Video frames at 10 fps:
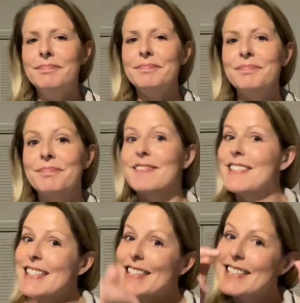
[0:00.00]

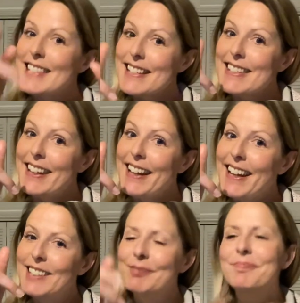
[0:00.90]
Just
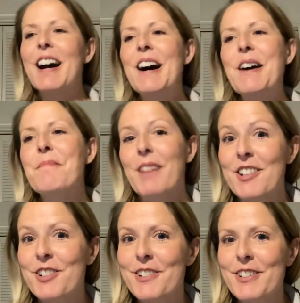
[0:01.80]
kidding. Um, I
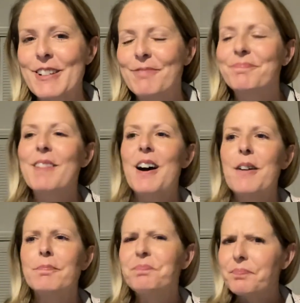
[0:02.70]
sure do.
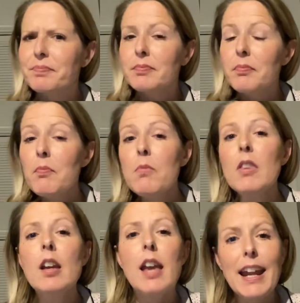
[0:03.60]
Um,
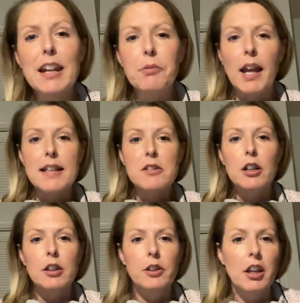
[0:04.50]
anyway, I
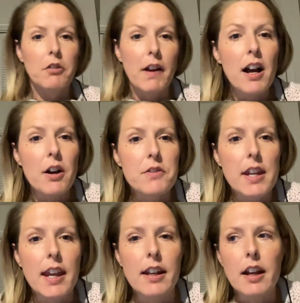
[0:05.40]
started looking around,
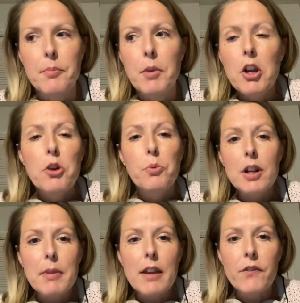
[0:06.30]
and um, one
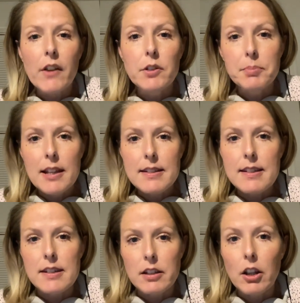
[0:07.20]
of my favorite
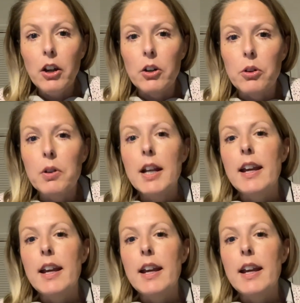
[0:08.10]
places to go